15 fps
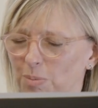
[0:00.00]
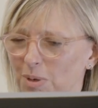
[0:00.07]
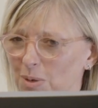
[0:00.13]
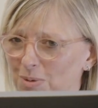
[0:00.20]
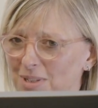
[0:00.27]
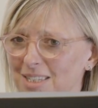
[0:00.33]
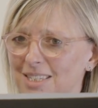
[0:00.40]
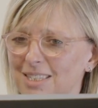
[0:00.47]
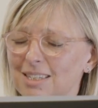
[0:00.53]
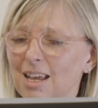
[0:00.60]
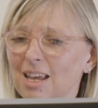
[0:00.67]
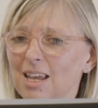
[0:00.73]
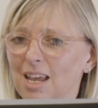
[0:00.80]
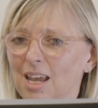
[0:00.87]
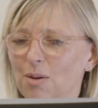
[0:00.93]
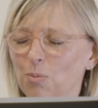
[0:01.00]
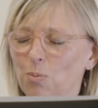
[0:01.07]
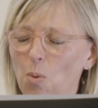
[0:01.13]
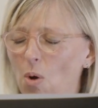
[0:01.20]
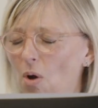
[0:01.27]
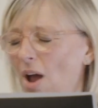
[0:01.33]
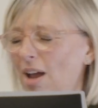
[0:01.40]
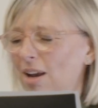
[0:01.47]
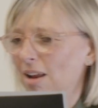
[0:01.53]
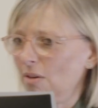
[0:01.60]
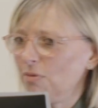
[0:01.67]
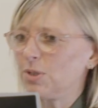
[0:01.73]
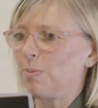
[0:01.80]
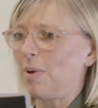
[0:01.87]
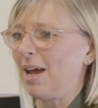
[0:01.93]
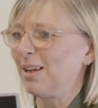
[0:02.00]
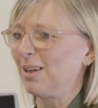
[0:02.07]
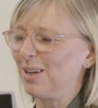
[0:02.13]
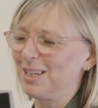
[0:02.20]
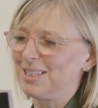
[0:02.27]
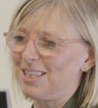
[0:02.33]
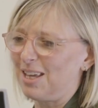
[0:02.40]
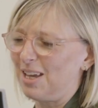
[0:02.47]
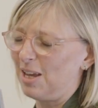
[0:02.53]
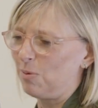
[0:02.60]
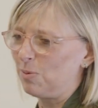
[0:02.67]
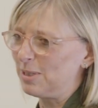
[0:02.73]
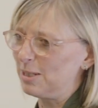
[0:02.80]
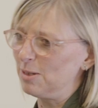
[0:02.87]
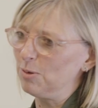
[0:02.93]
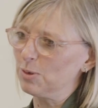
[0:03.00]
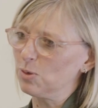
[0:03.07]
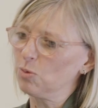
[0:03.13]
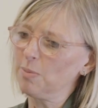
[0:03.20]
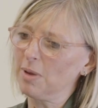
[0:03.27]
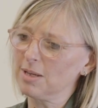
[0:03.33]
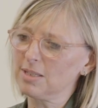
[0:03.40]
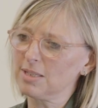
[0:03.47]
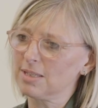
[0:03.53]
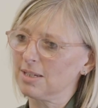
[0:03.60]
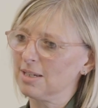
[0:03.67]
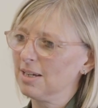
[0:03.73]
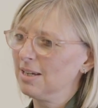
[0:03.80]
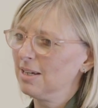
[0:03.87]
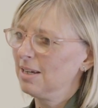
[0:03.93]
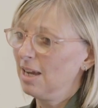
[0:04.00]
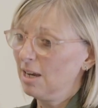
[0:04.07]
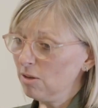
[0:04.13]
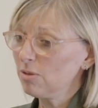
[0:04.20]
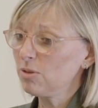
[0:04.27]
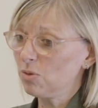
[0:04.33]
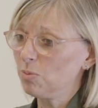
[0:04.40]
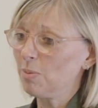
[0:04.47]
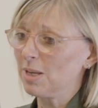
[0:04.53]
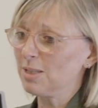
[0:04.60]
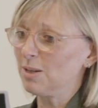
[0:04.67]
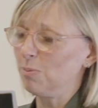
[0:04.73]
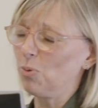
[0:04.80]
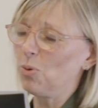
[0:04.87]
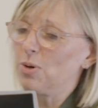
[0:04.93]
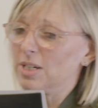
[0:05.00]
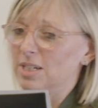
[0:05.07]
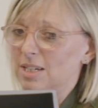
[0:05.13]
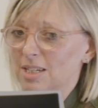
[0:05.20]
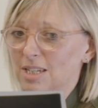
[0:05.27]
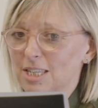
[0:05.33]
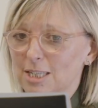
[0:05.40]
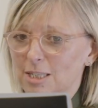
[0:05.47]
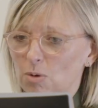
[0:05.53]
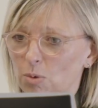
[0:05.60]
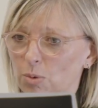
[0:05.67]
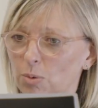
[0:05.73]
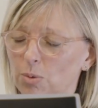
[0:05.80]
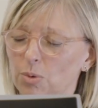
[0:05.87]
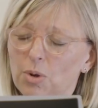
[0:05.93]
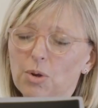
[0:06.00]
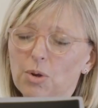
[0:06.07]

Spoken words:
But it was, what I loved about it is that it looked almost embroidered or